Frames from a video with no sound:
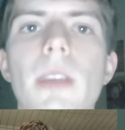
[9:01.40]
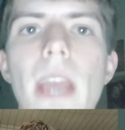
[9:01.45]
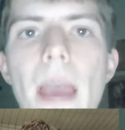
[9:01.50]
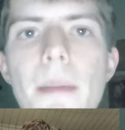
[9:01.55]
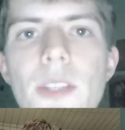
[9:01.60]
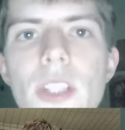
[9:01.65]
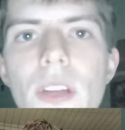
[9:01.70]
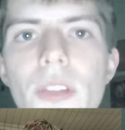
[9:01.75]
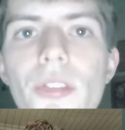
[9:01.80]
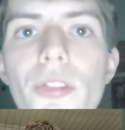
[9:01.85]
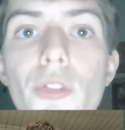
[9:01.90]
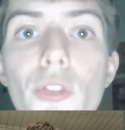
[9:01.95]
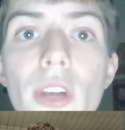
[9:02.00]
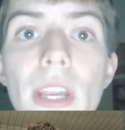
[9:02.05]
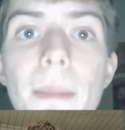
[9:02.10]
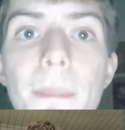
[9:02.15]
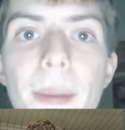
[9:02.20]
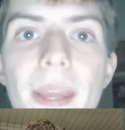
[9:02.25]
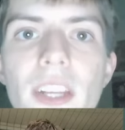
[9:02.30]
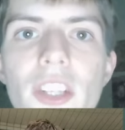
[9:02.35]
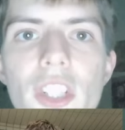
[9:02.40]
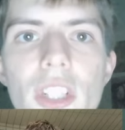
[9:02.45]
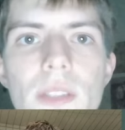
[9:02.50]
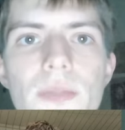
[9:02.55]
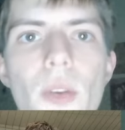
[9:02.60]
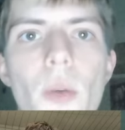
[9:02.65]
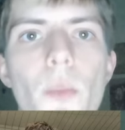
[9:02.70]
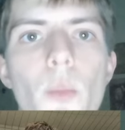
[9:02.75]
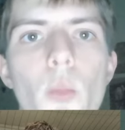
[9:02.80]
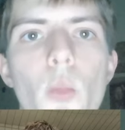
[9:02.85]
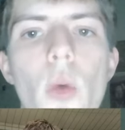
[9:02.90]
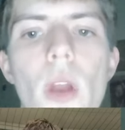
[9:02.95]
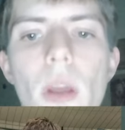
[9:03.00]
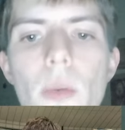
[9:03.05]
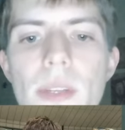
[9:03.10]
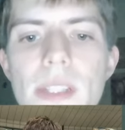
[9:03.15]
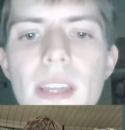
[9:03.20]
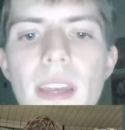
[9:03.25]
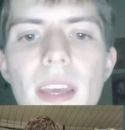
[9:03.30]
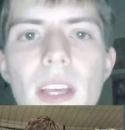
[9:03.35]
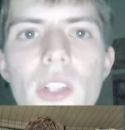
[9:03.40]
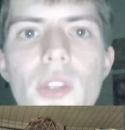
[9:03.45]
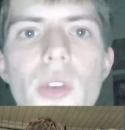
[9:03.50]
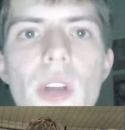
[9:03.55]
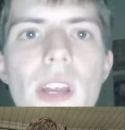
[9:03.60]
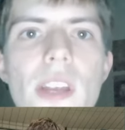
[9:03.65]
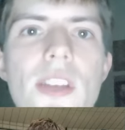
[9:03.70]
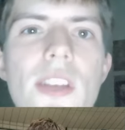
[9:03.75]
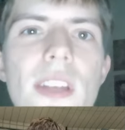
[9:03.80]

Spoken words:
captured 3 pictures from when I was in X-Ray. You